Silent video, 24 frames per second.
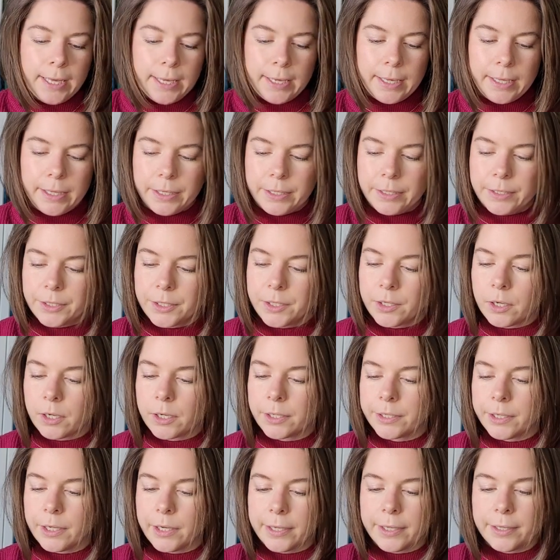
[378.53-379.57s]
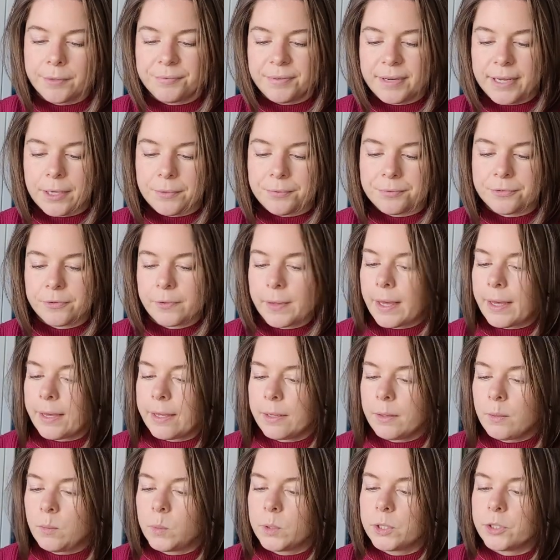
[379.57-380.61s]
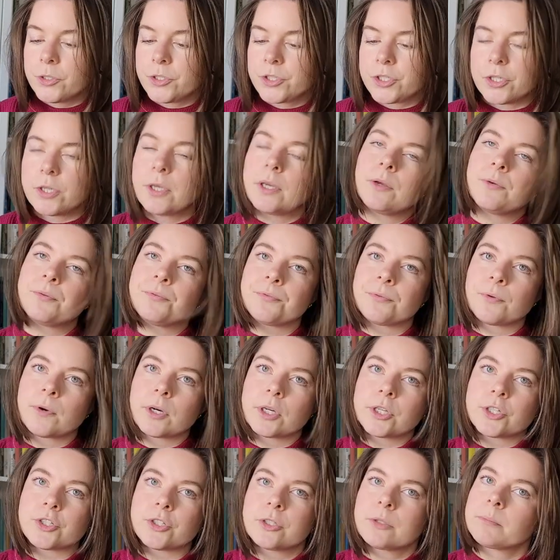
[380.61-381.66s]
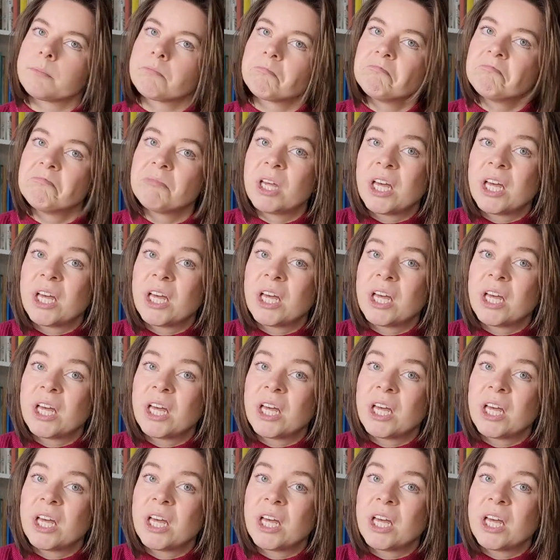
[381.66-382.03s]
And the yarn I have left, I will save for some